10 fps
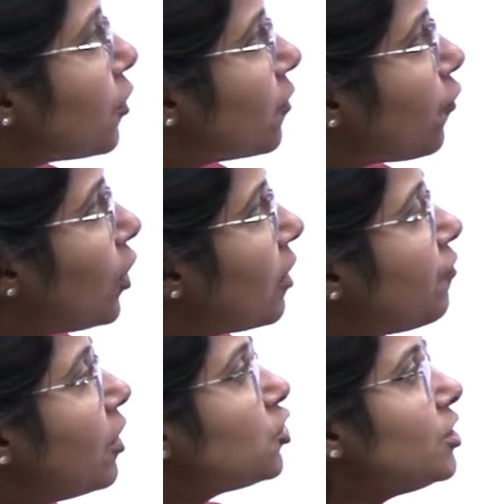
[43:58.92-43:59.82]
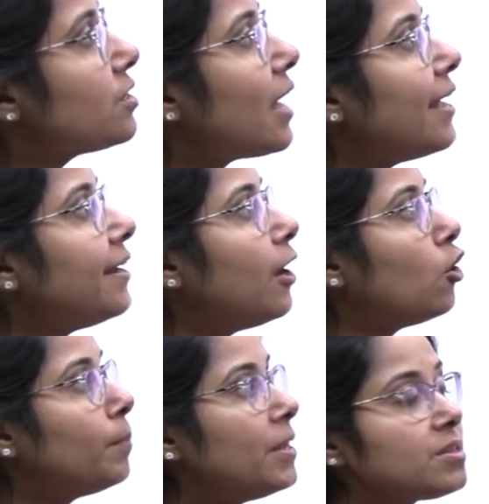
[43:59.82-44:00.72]
of the following function is carried
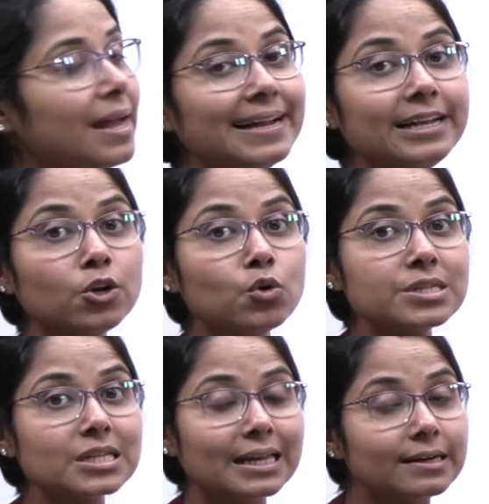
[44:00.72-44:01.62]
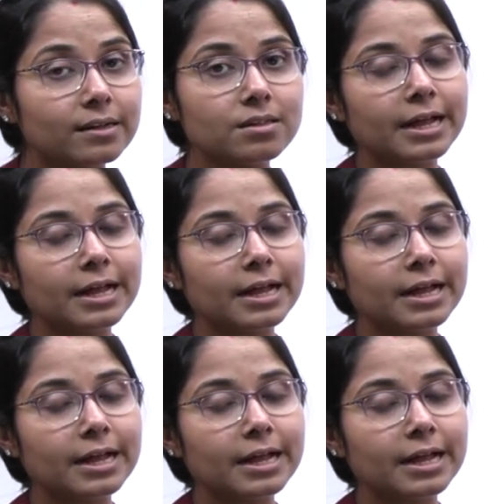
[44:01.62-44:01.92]
out by cytoskeleton?